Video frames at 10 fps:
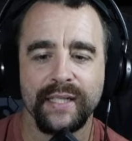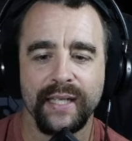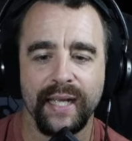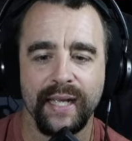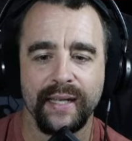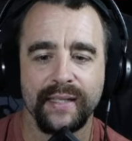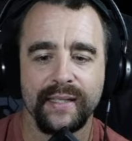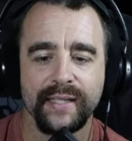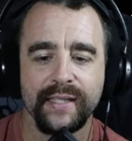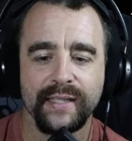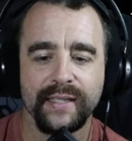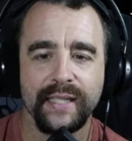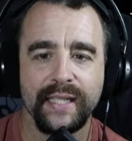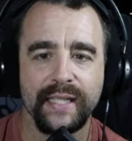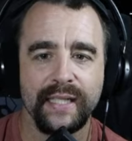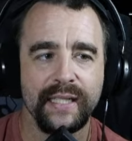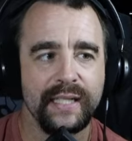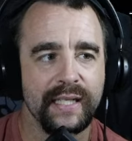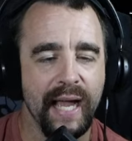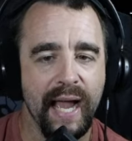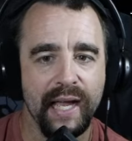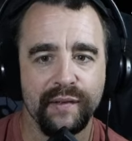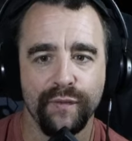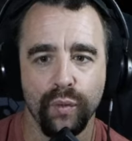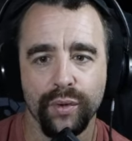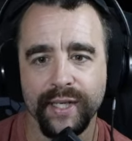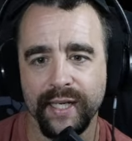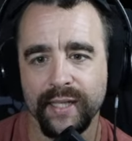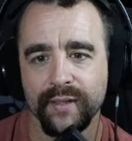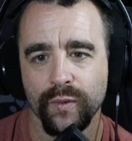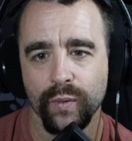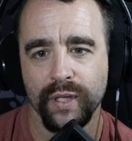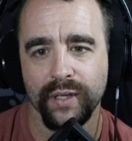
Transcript: and this is the Hag 40 with,